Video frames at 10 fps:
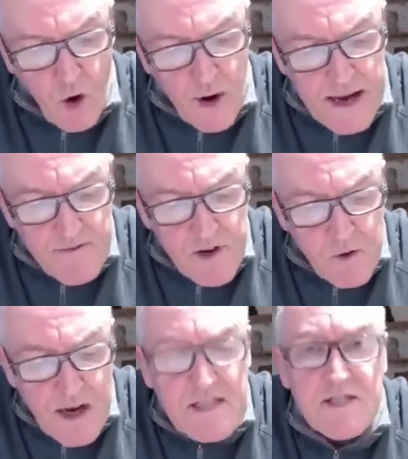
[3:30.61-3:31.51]
Well,
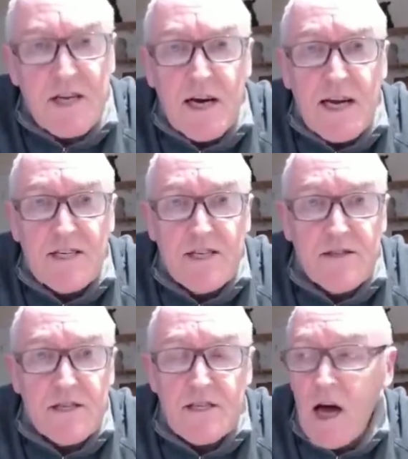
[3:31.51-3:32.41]
influenza is
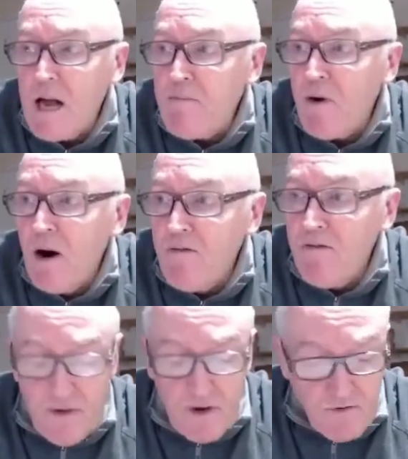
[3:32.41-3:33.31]
another type of
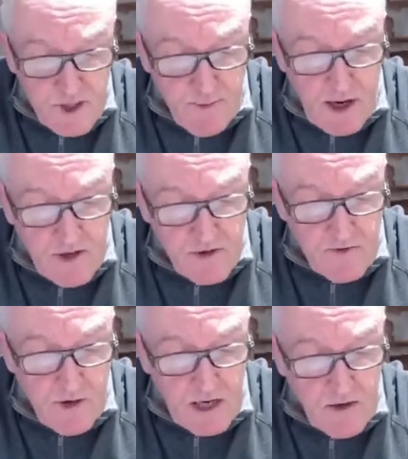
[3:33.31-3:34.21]

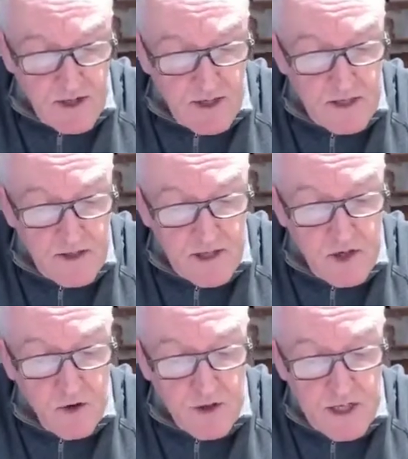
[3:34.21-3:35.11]
respiratory virus.
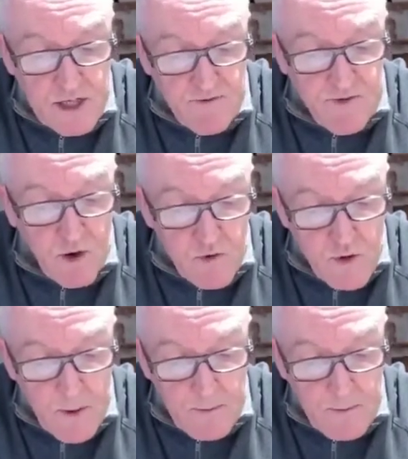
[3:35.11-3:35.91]
This causes flu.